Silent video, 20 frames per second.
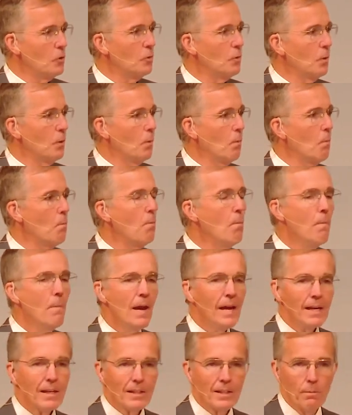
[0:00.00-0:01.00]
to
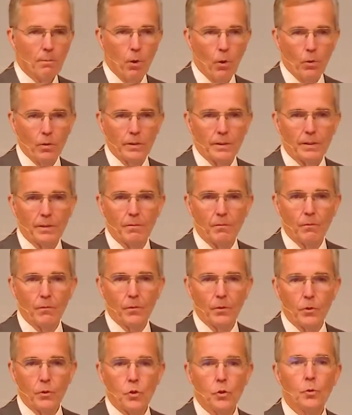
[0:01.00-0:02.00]
make them holy,
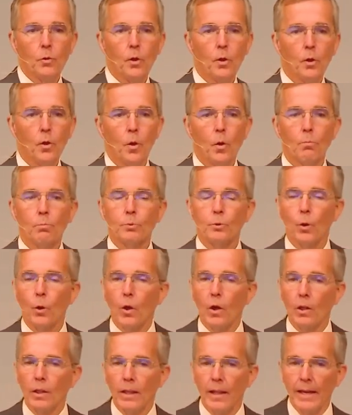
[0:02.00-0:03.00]
to
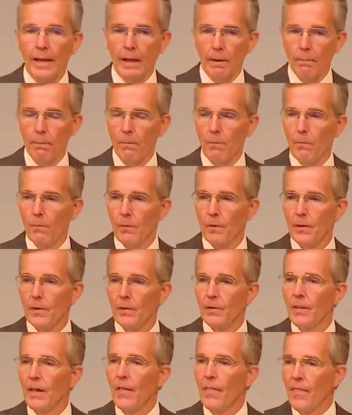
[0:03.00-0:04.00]
proclaim
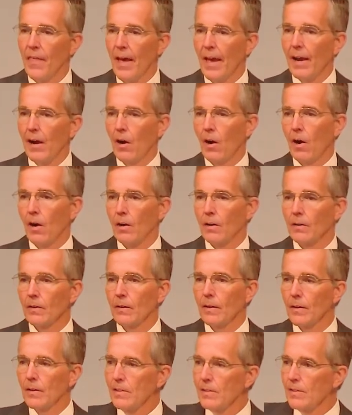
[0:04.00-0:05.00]
that they
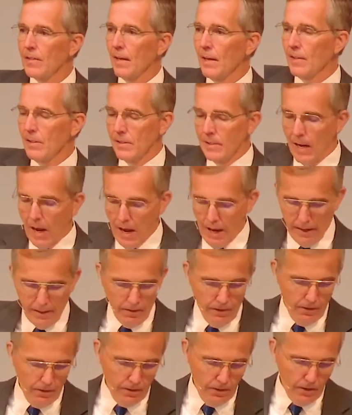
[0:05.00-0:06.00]
are set
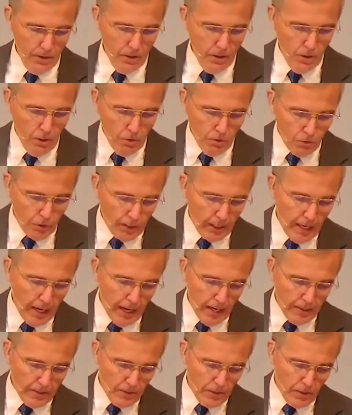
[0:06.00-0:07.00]
aside for
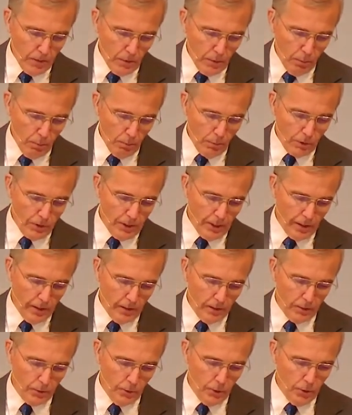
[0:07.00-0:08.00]
God's
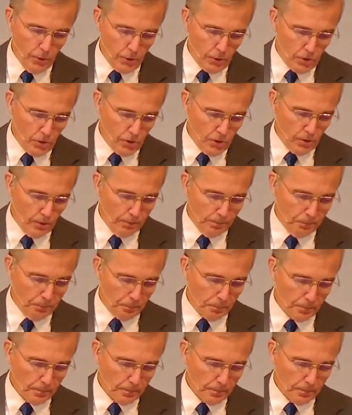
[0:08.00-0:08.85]
particular use.